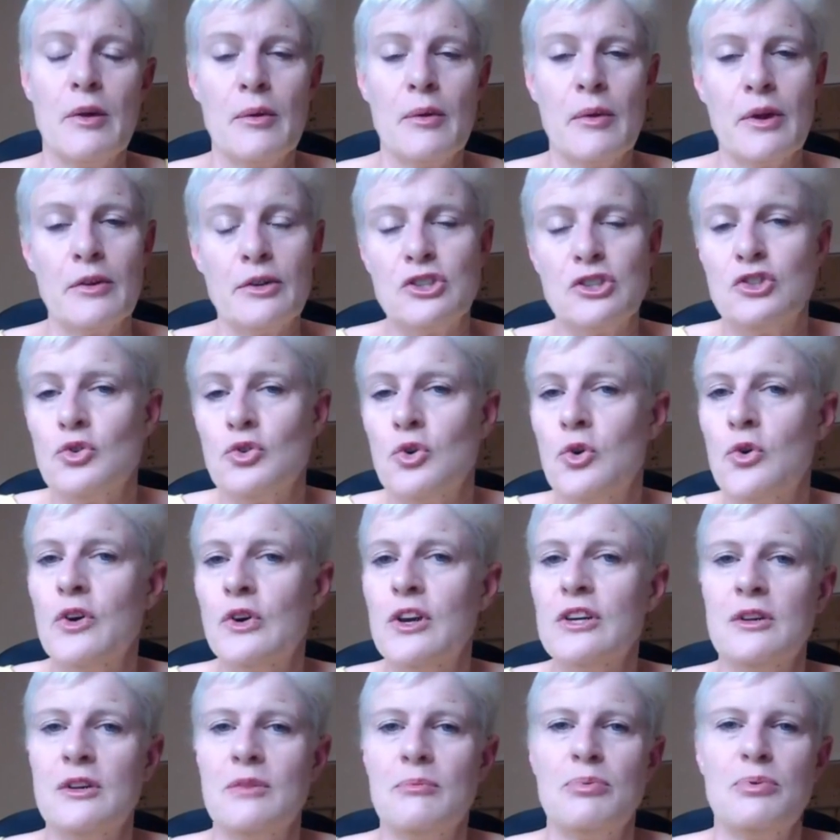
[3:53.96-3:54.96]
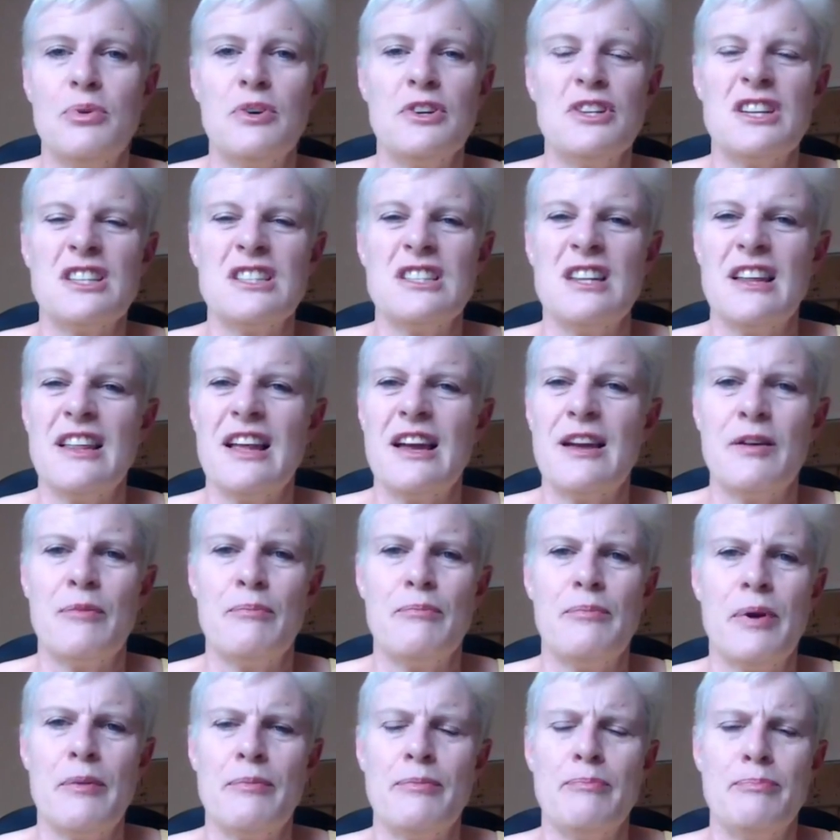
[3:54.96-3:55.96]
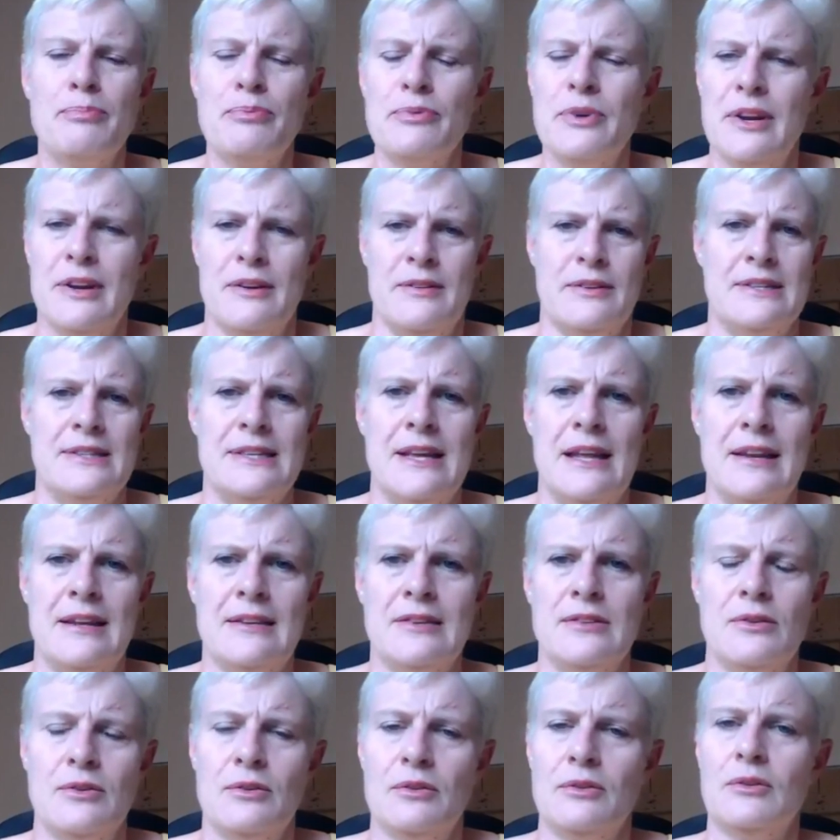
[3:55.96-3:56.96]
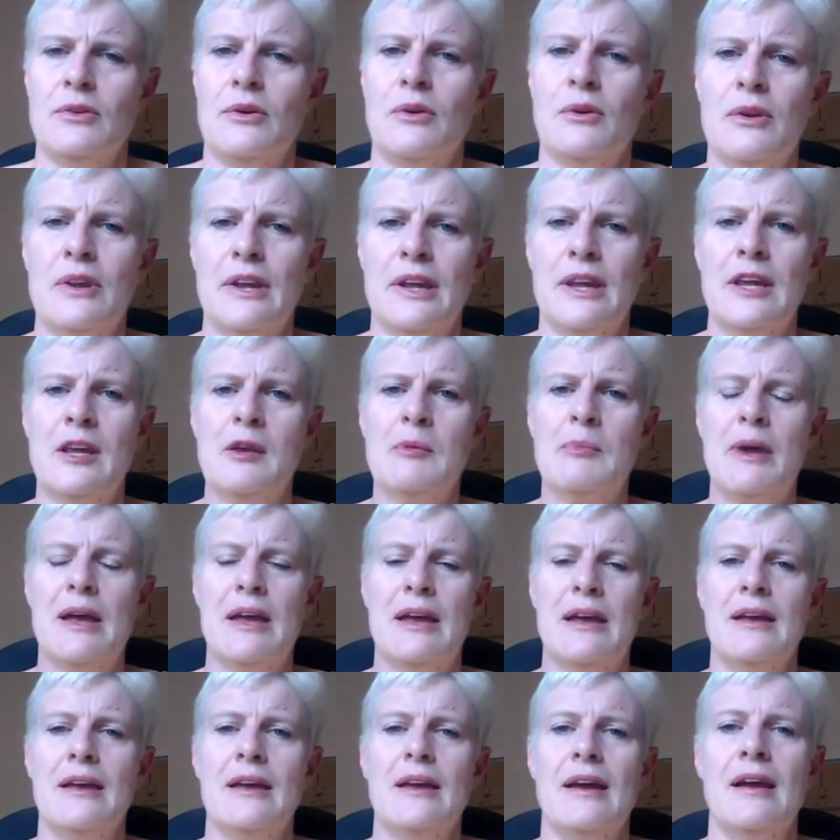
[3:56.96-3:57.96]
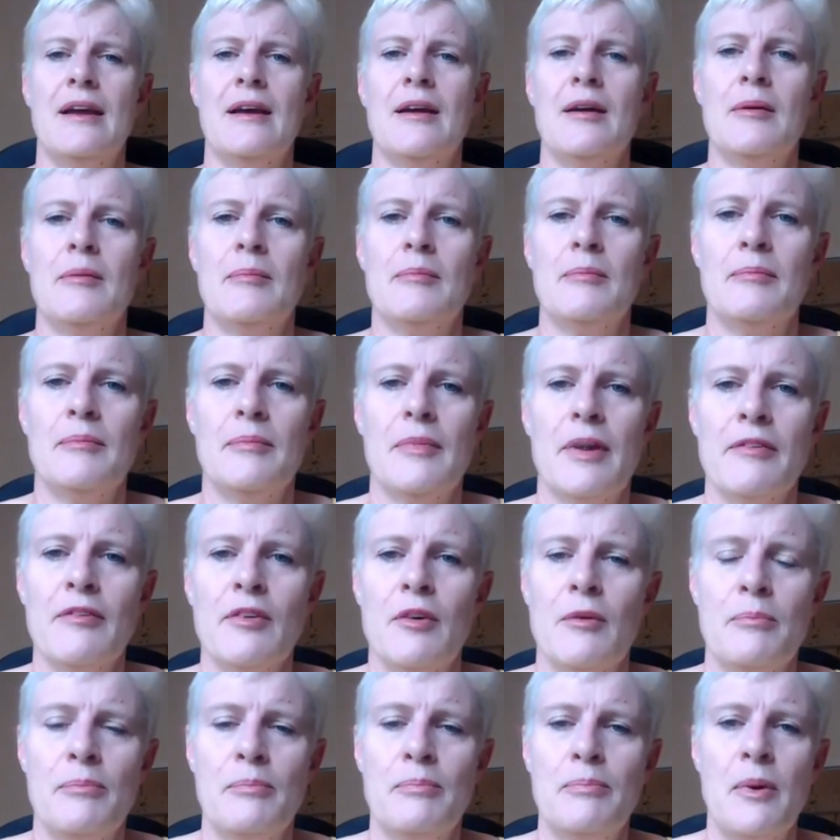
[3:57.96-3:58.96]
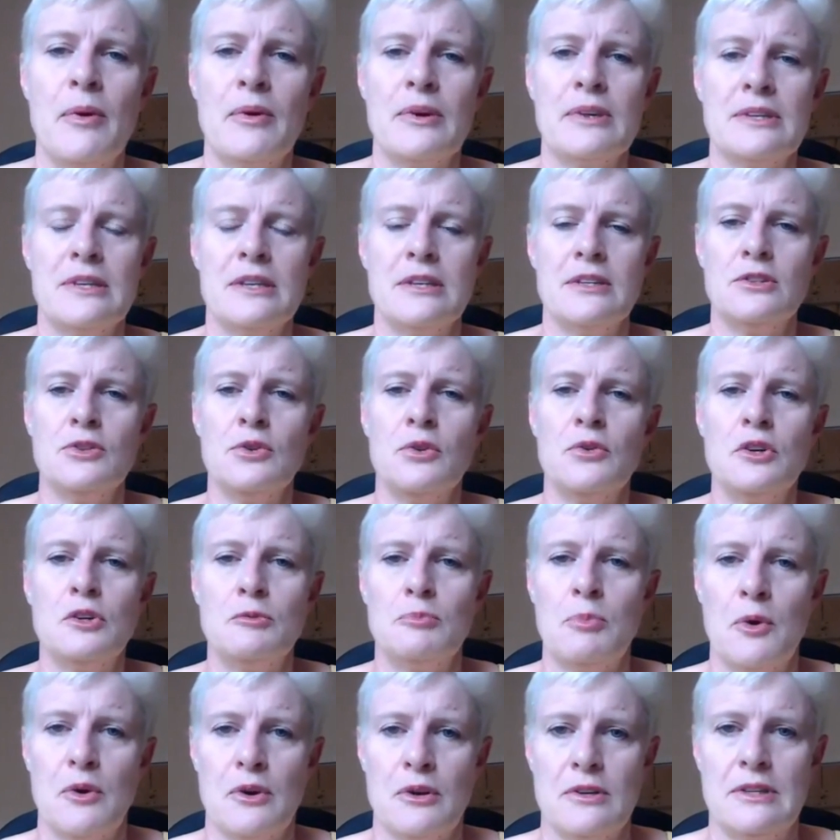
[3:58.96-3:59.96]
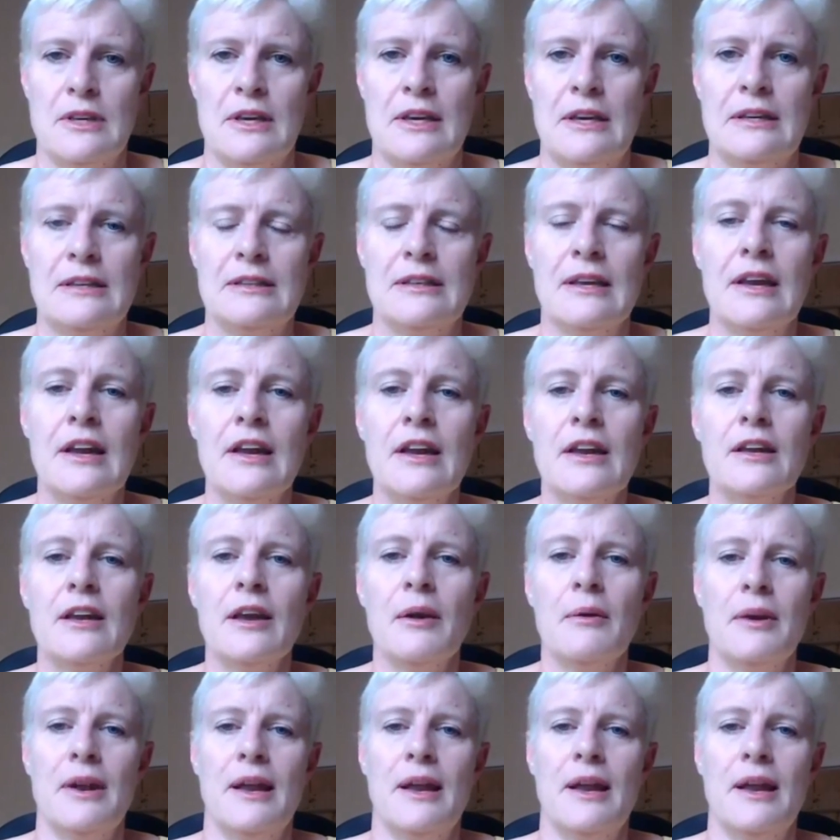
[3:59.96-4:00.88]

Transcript: storage and products like that are brilliant sellers on eBay. I've got storage boxes going